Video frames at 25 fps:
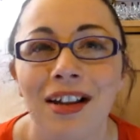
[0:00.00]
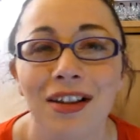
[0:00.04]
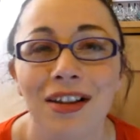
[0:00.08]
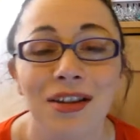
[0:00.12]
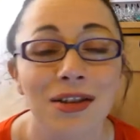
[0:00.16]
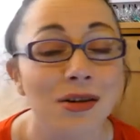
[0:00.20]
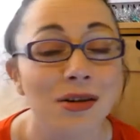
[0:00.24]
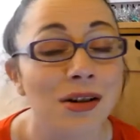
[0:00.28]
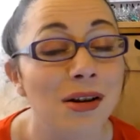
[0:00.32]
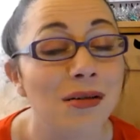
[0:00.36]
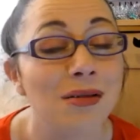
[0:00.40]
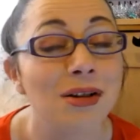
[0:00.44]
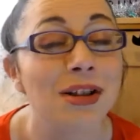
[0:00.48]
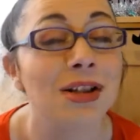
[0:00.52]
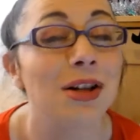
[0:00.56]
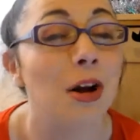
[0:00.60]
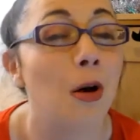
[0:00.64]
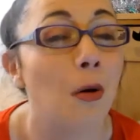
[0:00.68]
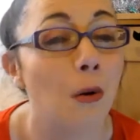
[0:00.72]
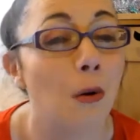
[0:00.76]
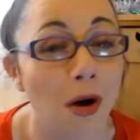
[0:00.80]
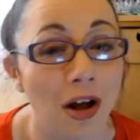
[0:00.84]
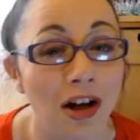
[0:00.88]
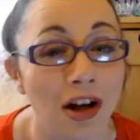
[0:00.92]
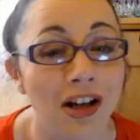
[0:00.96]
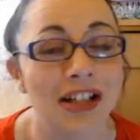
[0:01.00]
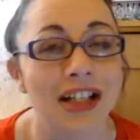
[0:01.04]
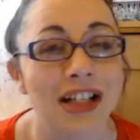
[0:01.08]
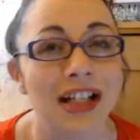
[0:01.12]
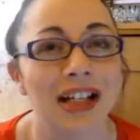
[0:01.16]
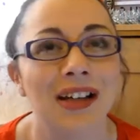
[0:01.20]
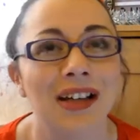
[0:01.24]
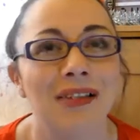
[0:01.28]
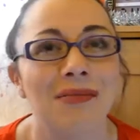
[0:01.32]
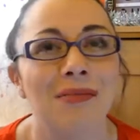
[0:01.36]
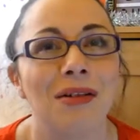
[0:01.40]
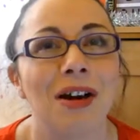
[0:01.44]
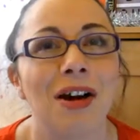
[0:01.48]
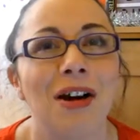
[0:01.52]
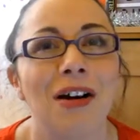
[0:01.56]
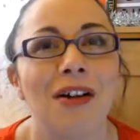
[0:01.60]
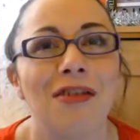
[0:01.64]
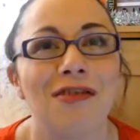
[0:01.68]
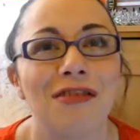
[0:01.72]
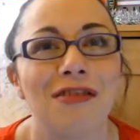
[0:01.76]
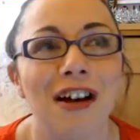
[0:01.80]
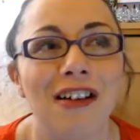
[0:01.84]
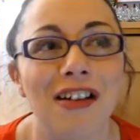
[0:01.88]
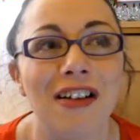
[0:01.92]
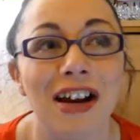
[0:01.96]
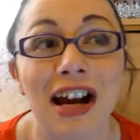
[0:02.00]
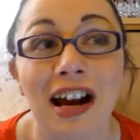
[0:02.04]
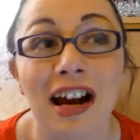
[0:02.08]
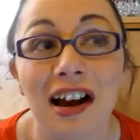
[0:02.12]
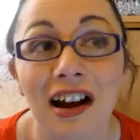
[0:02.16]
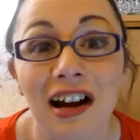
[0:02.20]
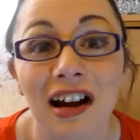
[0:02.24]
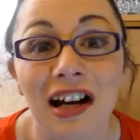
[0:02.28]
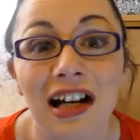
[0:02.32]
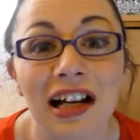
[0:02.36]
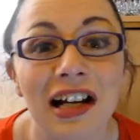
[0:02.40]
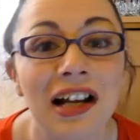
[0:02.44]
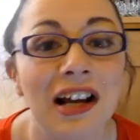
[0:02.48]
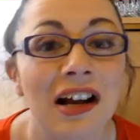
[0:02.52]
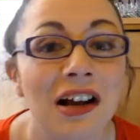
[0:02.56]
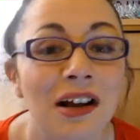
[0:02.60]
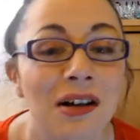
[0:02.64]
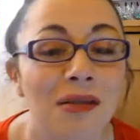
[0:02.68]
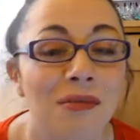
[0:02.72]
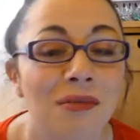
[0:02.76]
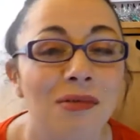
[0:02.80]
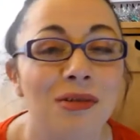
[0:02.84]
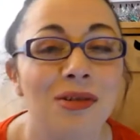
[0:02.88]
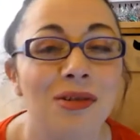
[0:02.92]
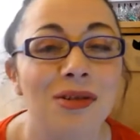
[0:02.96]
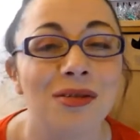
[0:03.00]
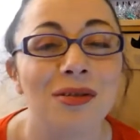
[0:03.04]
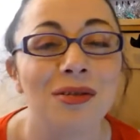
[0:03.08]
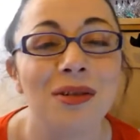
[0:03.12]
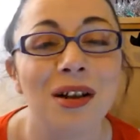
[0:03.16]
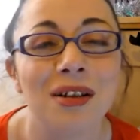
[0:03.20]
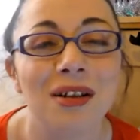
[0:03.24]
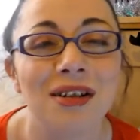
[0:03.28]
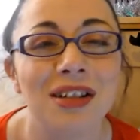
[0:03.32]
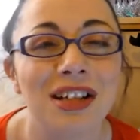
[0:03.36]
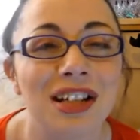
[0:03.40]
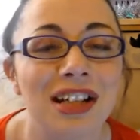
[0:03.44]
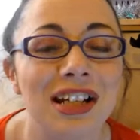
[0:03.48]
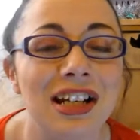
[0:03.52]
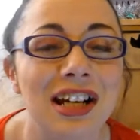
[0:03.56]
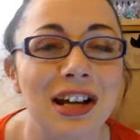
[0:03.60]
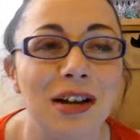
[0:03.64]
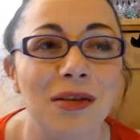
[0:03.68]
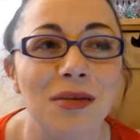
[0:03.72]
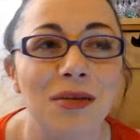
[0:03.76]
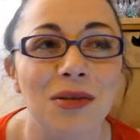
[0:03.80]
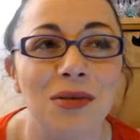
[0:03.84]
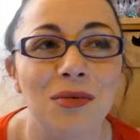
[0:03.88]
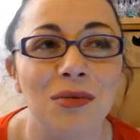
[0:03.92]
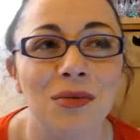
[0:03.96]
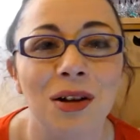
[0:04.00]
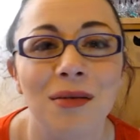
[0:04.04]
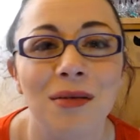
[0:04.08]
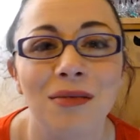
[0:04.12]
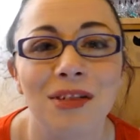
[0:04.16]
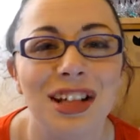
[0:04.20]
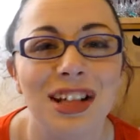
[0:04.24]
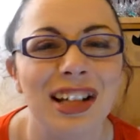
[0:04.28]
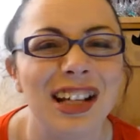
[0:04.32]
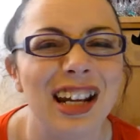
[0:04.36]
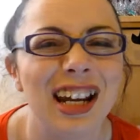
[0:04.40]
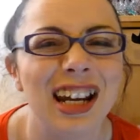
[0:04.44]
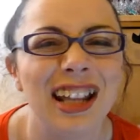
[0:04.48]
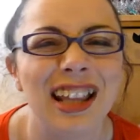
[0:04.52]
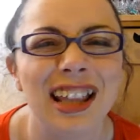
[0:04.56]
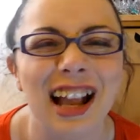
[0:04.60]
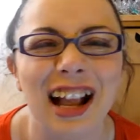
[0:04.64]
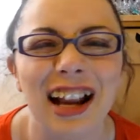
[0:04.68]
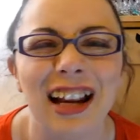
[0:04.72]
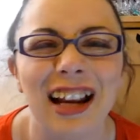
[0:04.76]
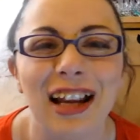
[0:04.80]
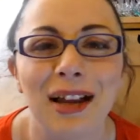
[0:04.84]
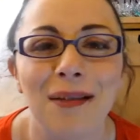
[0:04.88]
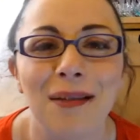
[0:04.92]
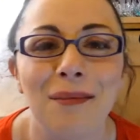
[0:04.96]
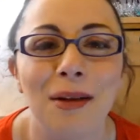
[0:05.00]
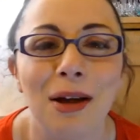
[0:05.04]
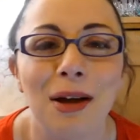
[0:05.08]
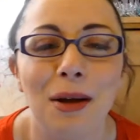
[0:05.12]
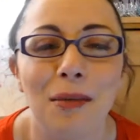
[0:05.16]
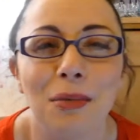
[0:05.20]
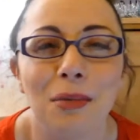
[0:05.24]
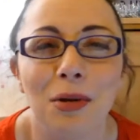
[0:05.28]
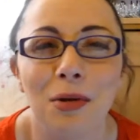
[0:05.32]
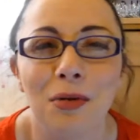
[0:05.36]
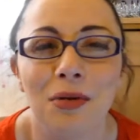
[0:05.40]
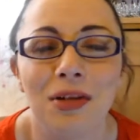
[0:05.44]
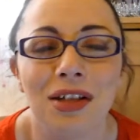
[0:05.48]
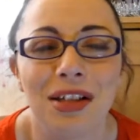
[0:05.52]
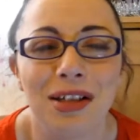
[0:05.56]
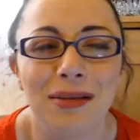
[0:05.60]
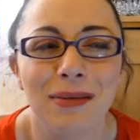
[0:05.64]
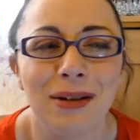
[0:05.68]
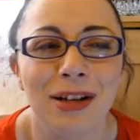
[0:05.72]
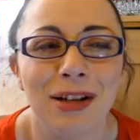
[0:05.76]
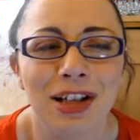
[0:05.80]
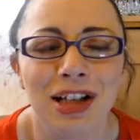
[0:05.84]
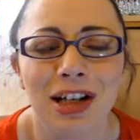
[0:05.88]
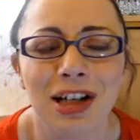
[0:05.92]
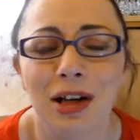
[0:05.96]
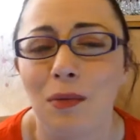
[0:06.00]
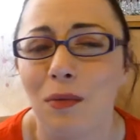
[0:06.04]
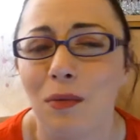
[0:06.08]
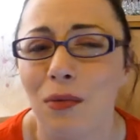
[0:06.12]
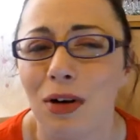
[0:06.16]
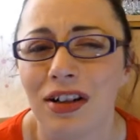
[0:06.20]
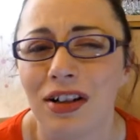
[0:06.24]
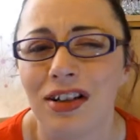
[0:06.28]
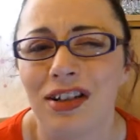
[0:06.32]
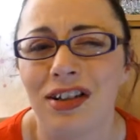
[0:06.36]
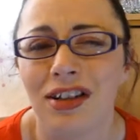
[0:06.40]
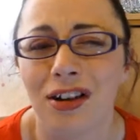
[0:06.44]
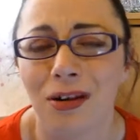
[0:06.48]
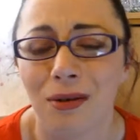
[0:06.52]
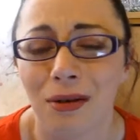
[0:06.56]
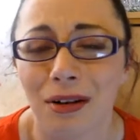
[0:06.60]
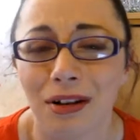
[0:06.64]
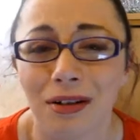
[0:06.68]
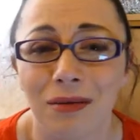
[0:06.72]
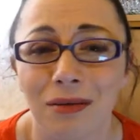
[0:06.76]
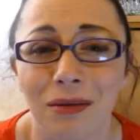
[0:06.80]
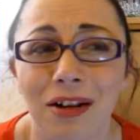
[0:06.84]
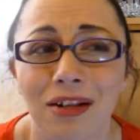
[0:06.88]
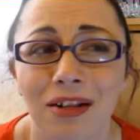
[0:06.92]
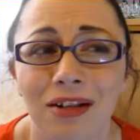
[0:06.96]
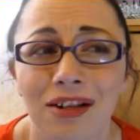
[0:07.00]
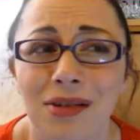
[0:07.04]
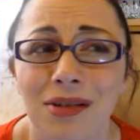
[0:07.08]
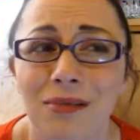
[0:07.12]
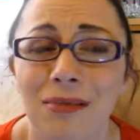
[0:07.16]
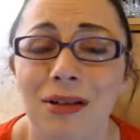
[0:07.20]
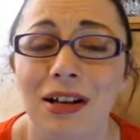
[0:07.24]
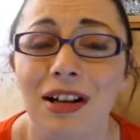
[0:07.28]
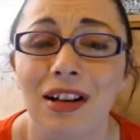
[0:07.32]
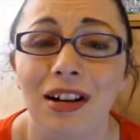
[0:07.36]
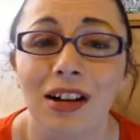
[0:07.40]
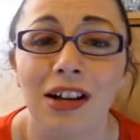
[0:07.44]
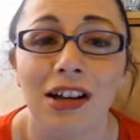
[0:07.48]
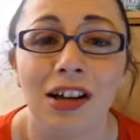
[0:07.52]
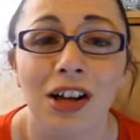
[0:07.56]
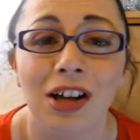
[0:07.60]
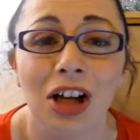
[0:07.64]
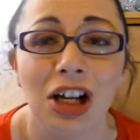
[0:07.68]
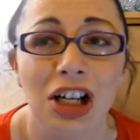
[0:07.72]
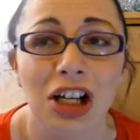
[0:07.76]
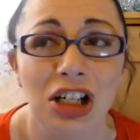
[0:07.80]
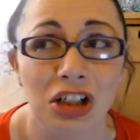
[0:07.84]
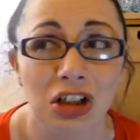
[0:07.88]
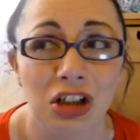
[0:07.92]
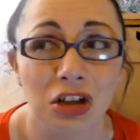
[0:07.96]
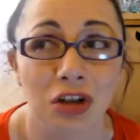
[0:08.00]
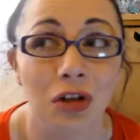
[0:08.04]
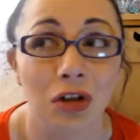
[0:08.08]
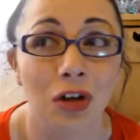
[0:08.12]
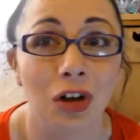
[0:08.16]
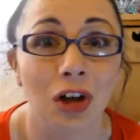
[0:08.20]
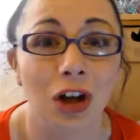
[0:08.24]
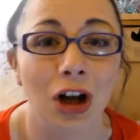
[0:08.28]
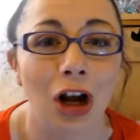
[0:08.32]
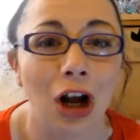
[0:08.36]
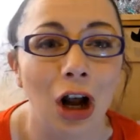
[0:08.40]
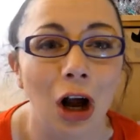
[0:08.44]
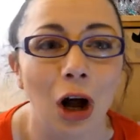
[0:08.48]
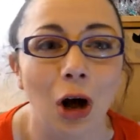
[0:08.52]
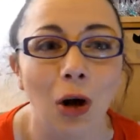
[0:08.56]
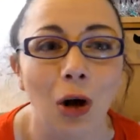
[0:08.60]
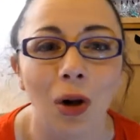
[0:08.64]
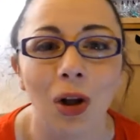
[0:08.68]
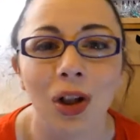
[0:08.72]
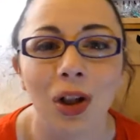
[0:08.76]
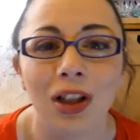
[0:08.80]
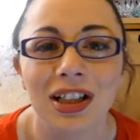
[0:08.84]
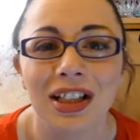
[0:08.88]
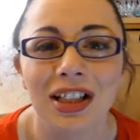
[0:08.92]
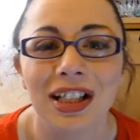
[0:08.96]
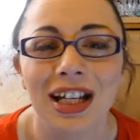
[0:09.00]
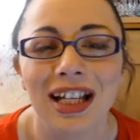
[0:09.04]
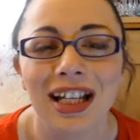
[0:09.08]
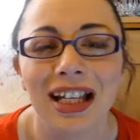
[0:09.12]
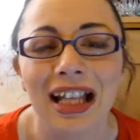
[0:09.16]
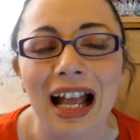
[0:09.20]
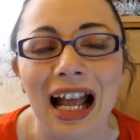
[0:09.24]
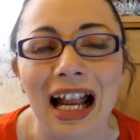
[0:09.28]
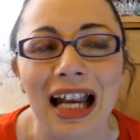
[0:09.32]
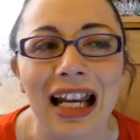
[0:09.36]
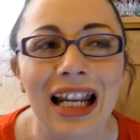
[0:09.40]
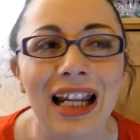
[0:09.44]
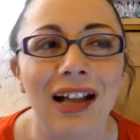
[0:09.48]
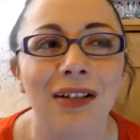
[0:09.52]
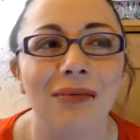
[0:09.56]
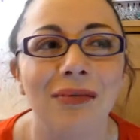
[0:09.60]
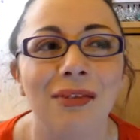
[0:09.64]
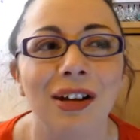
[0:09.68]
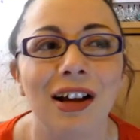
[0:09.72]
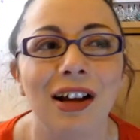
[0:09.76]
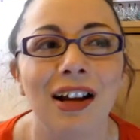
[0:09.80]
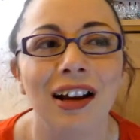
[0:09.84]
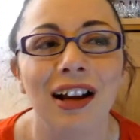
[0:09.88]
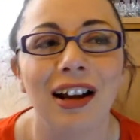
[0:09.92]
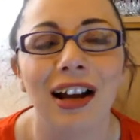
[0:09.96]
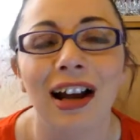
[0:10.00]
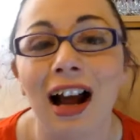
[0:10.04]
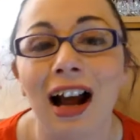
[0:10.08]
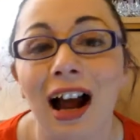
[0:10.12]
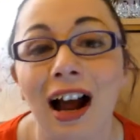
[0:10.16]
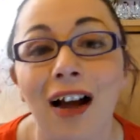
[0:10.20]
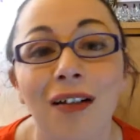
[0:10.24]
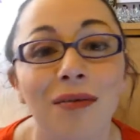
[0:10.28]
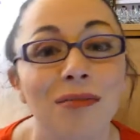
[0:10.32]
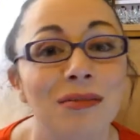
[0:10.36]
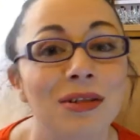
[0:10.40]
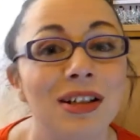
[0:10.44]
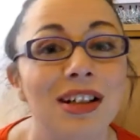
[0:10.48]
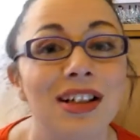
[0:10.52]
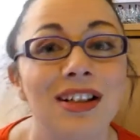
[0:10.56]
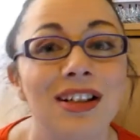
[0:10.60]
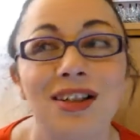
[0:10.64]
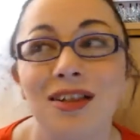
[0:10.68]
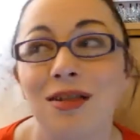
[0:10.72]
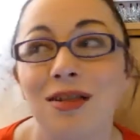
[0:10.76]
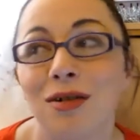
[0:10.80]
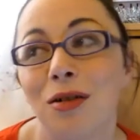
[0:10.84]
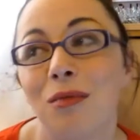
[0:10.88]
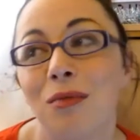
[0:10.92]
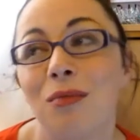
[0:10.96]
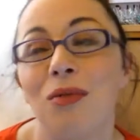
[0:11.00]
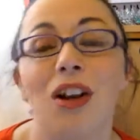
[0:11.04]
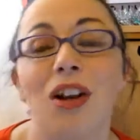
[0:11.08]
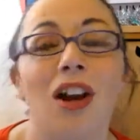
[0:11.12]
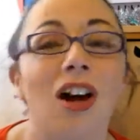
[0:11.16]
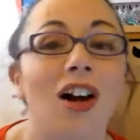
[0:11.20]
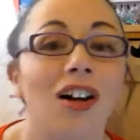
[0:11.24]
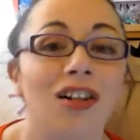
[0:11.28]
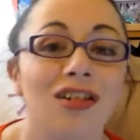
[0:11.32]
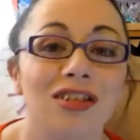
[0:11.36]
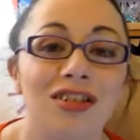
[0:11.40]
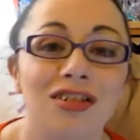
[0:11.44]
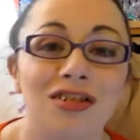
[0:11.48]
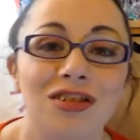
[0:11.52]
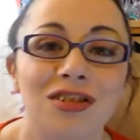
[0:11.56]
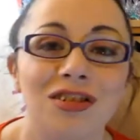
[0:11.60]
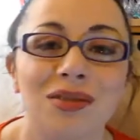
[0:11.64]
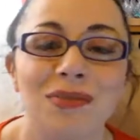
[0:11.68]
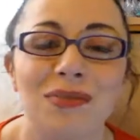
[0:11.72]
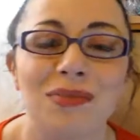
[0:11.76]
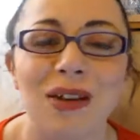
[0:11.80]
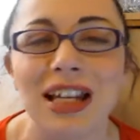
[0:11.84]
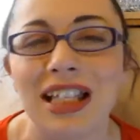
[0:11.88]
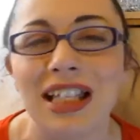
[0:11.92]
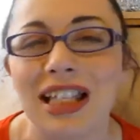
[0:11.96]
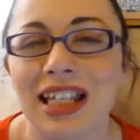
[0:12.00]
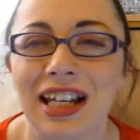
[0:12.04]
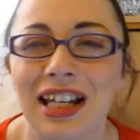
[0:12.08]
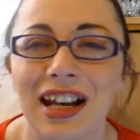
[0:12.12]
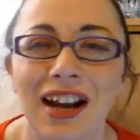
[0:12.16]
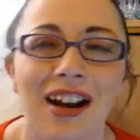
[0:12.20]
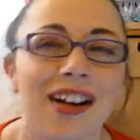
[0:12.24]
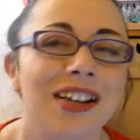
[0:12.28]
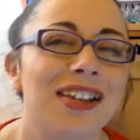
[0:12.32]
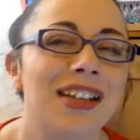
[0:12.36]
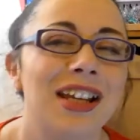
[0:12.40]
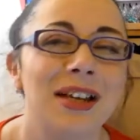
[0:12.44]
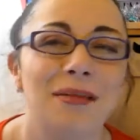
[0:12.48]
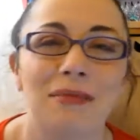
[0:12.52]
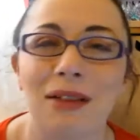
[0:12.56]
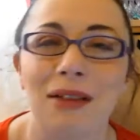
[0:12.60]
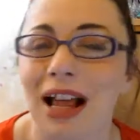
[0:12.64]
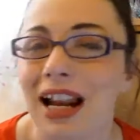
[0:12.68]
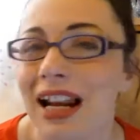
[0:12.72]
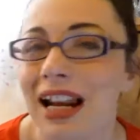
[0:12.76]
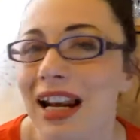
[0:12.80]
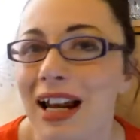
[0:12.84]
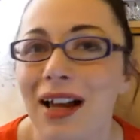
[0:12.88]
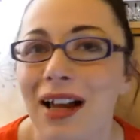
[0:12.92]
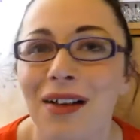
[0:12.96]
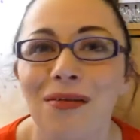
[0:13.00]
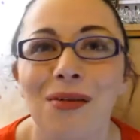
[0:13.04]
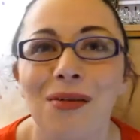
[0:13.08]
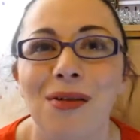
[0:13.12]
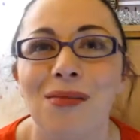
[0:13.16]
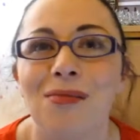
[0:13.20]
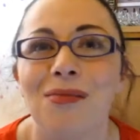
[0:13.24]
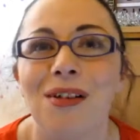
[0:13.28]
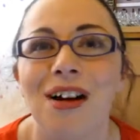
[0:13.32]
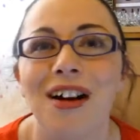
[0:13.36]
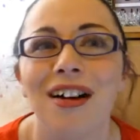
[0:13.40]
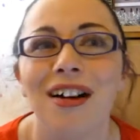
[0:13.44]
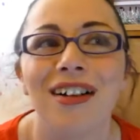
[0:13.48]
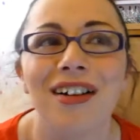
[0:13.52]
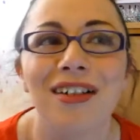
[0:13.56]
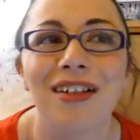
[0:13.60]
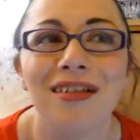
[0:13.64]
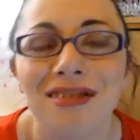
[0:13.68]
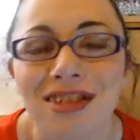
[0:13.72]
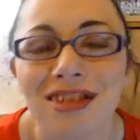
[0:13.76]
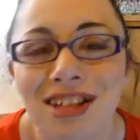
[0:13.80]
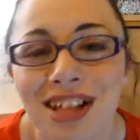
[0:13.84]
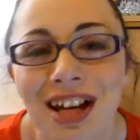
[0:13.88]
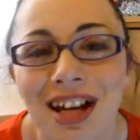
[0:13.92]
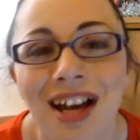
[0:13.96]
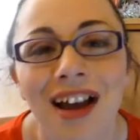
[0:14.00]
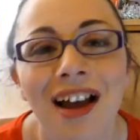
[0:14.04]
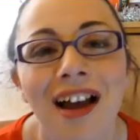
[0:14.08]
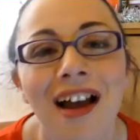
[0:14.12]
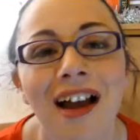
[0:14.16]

Sometimes you don't want to think about it very early, but sometimes you do. Sometimes you need that little bit of boost, especially in winter when the weather's a bit like dull and cold. You need that little bit of like happiness to come along to just make the year seem that little bit better, don't you?